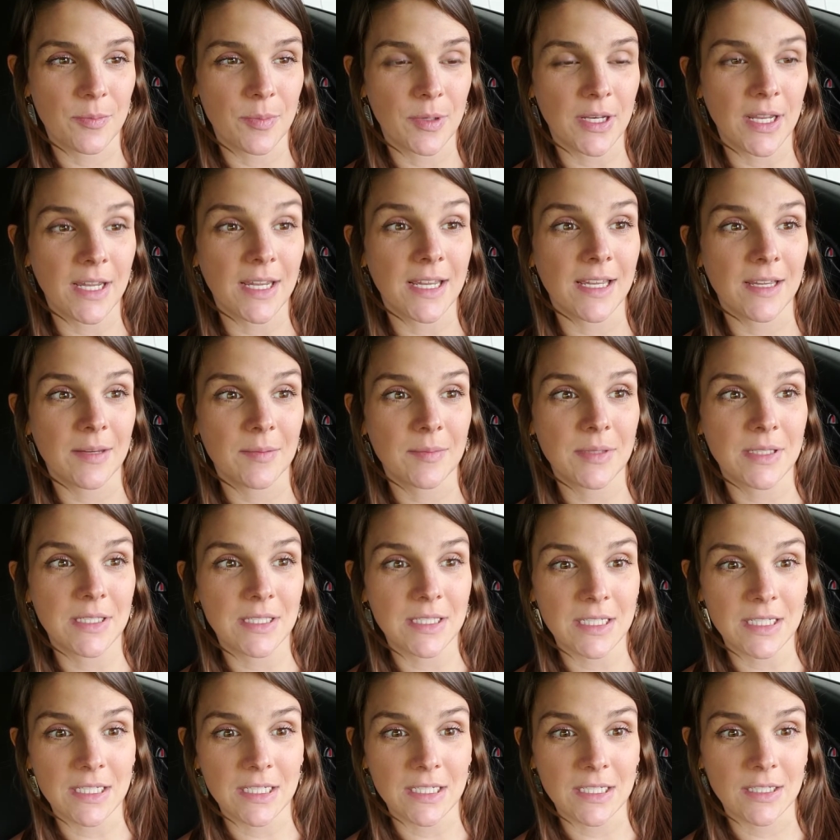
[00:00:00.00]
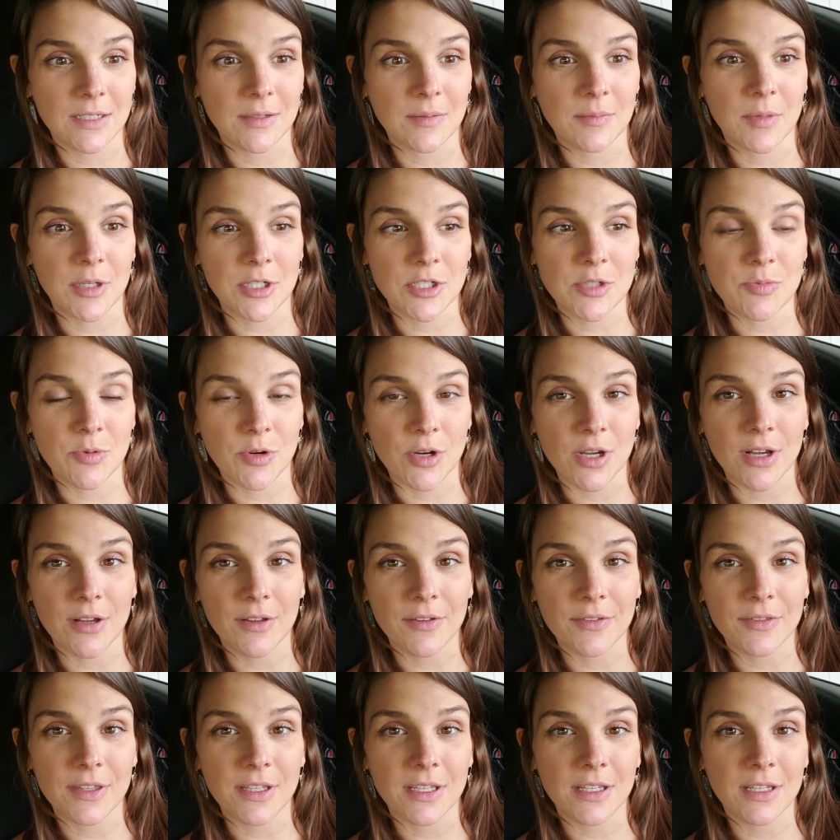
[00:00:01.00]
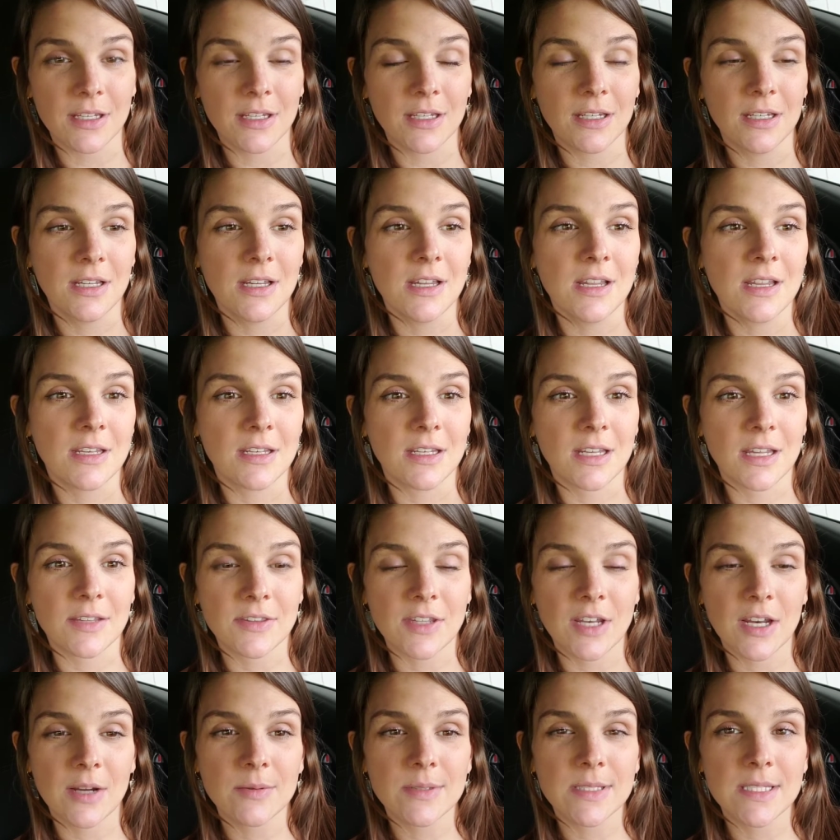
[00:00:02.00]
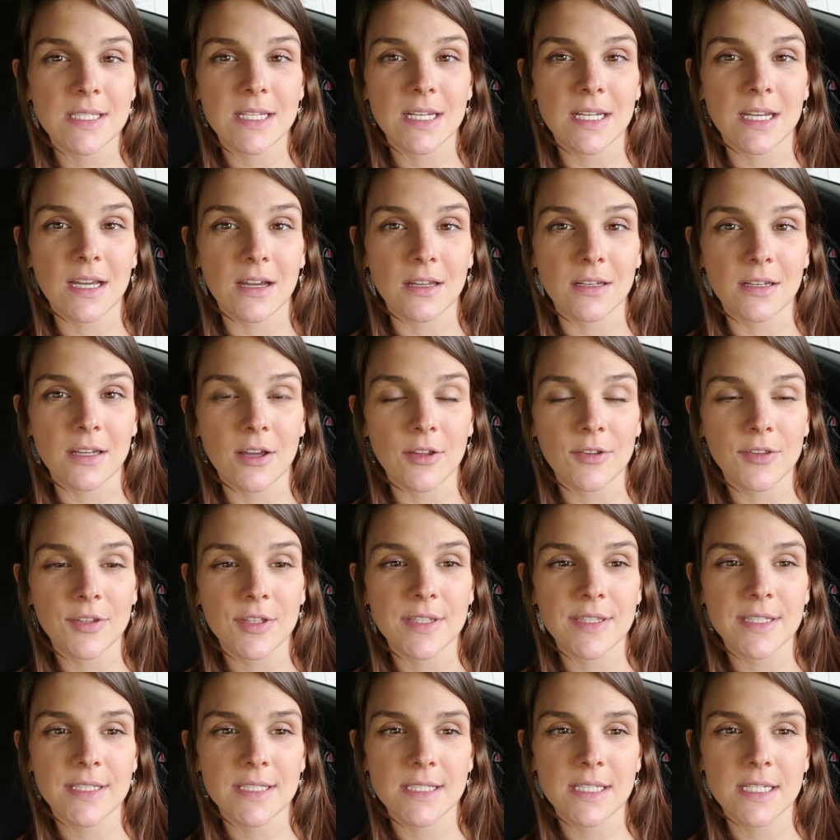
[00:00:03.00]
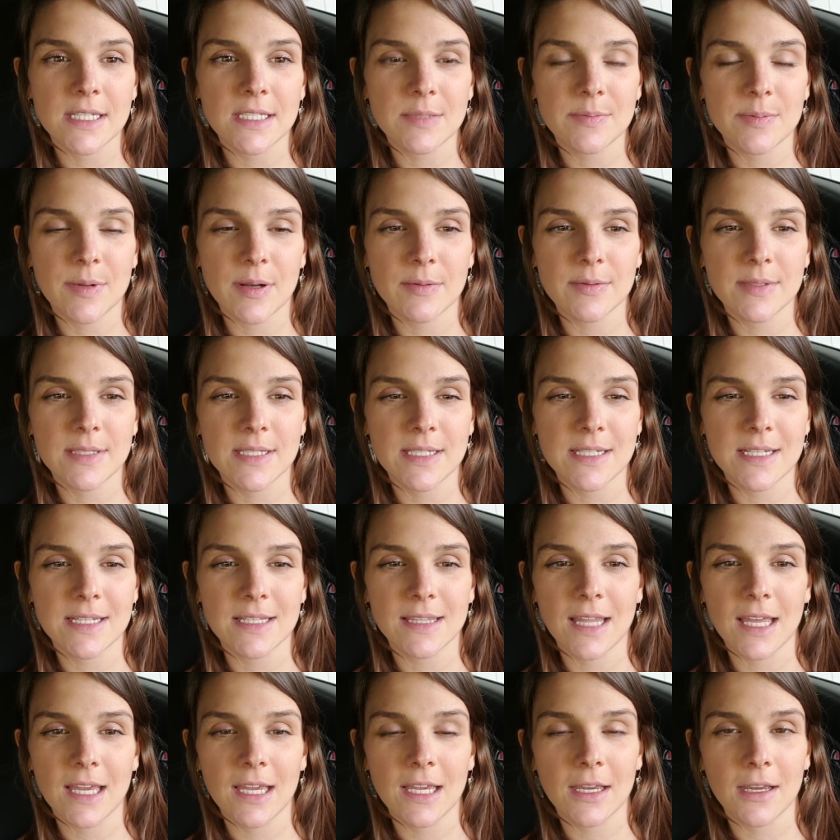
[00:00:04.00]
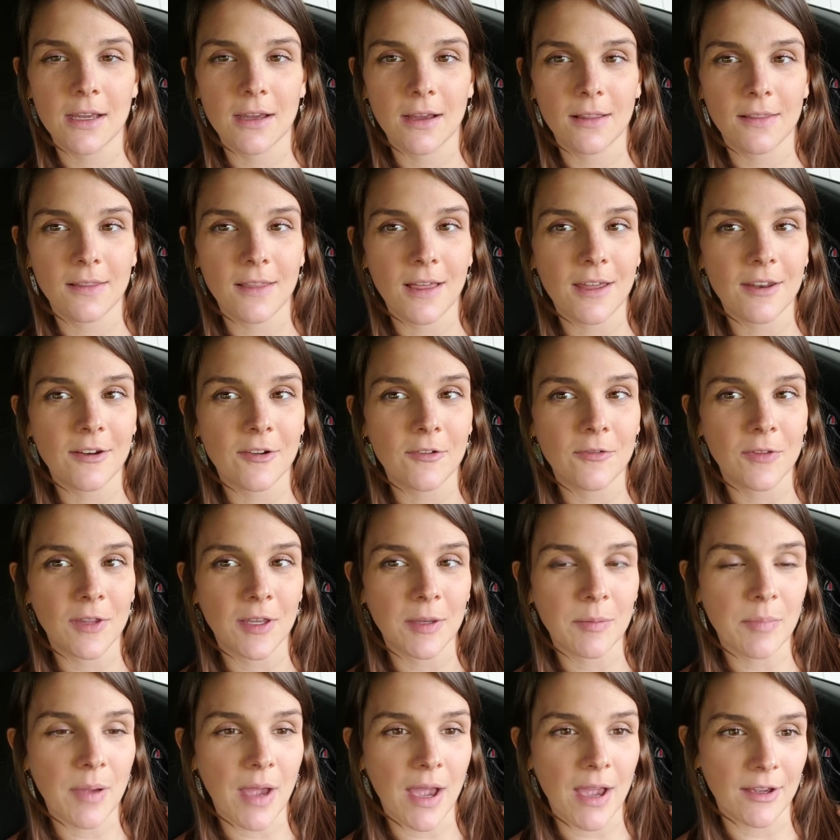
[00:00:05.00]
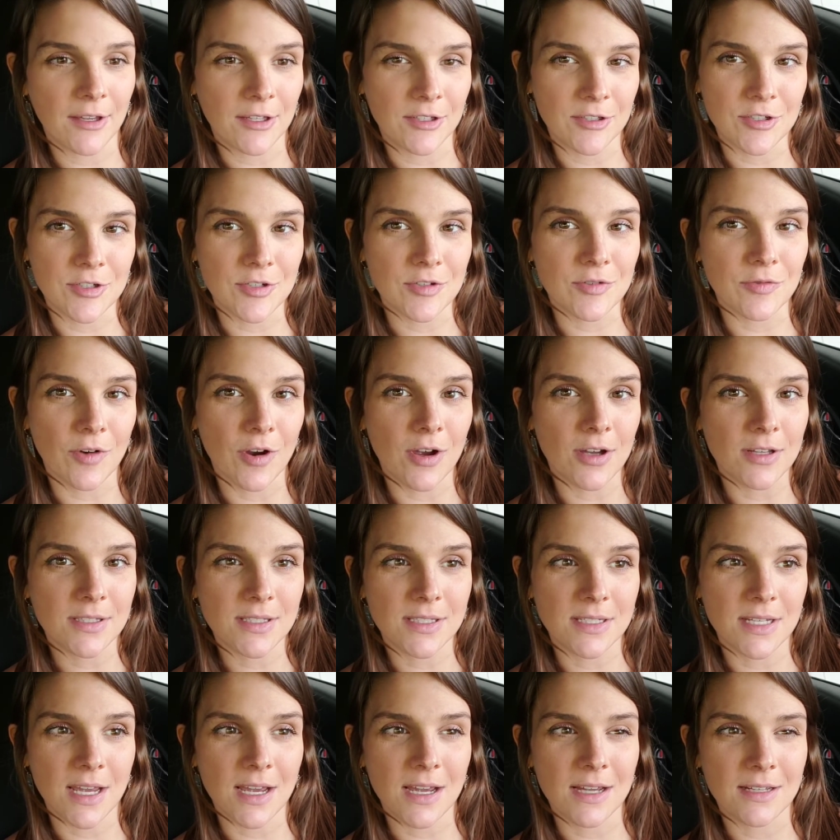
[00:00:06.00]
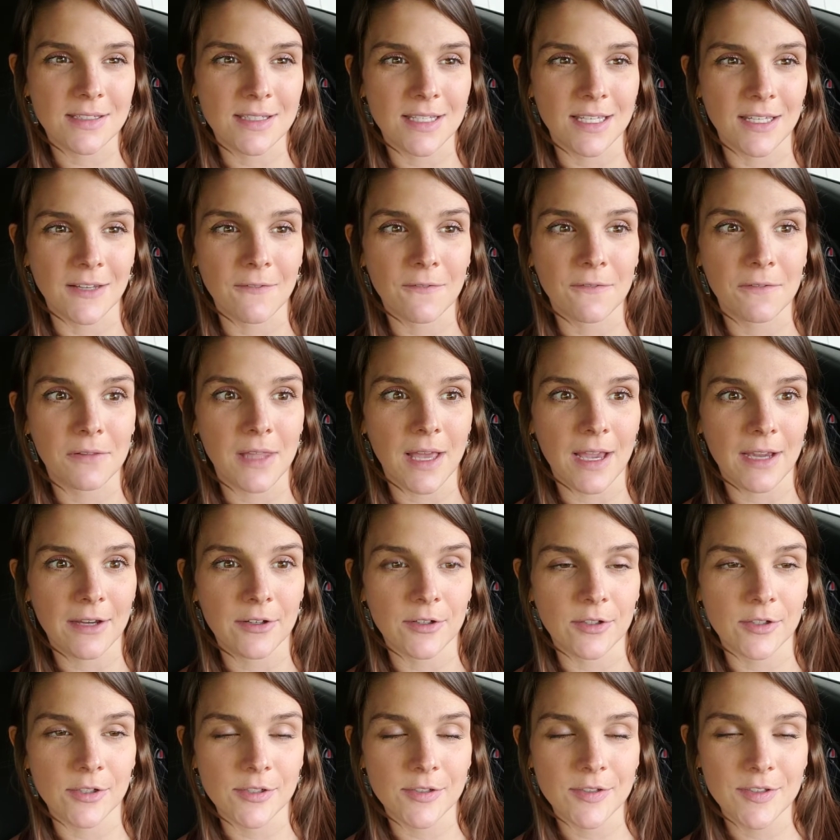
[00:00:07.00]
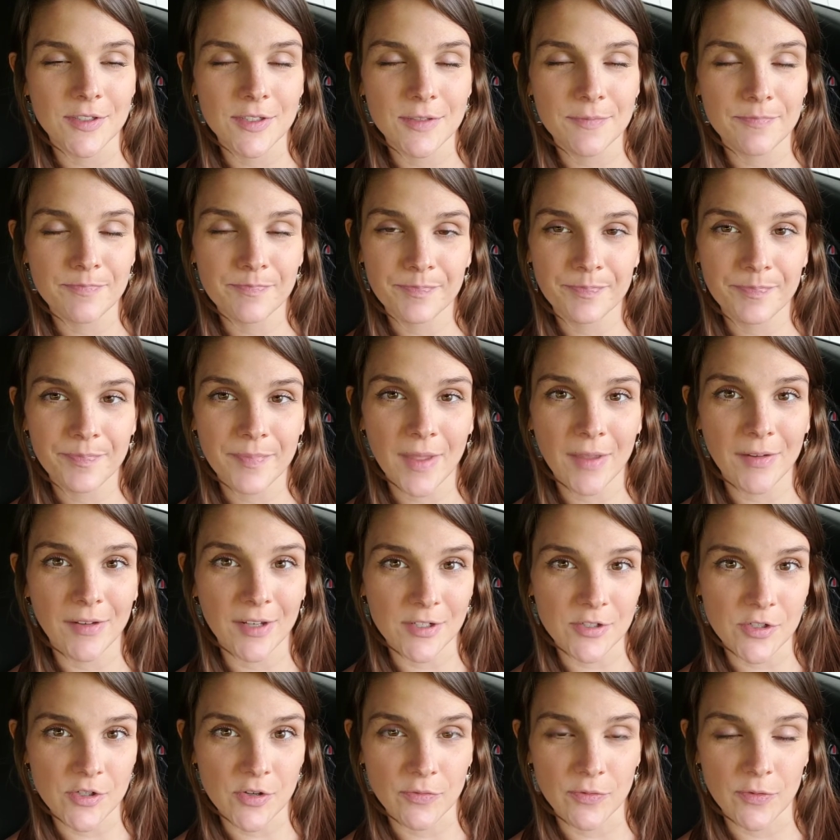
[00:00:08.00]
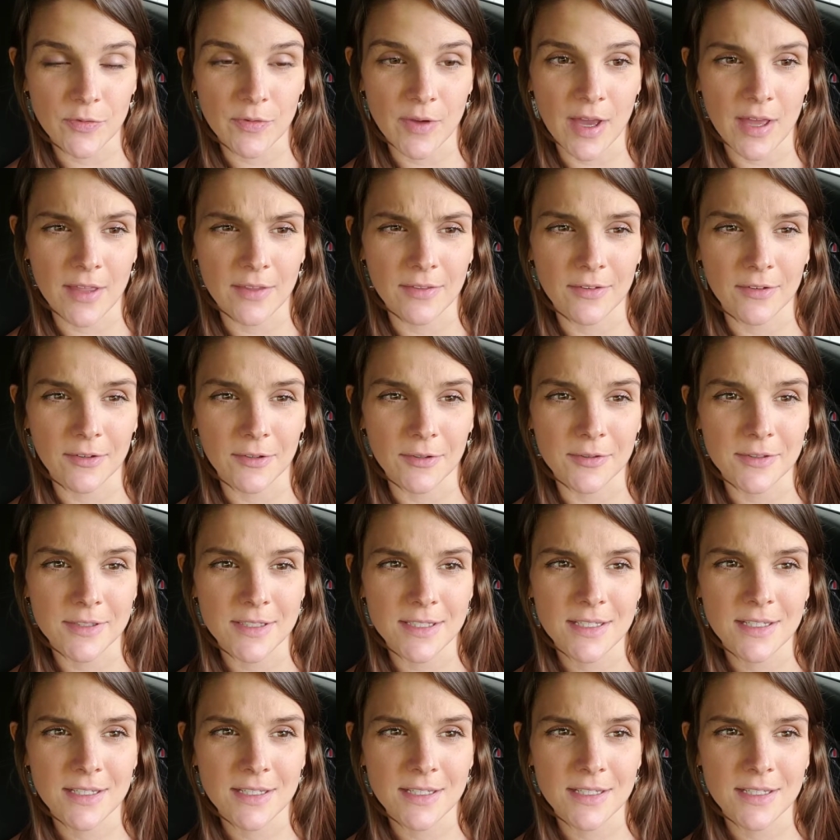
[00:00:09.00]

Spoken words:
But I am eating much more healthy. Not that I was eating unhealthy in the States, but I was eating like a lot of like packaged raw snacks, like Flackers. I'm not sure if you've had those.